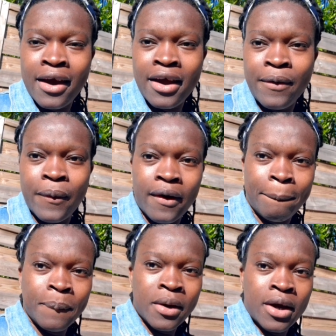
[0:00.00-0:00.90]
Anyway,
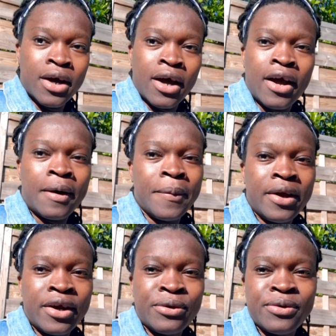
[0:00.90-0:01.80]
I'm
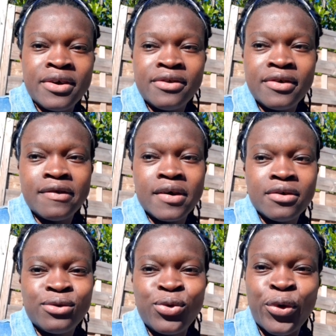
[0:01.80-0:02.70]
here today to give a
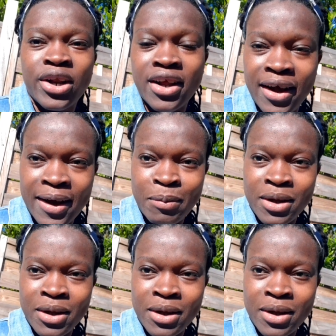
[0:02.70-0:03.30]
story time.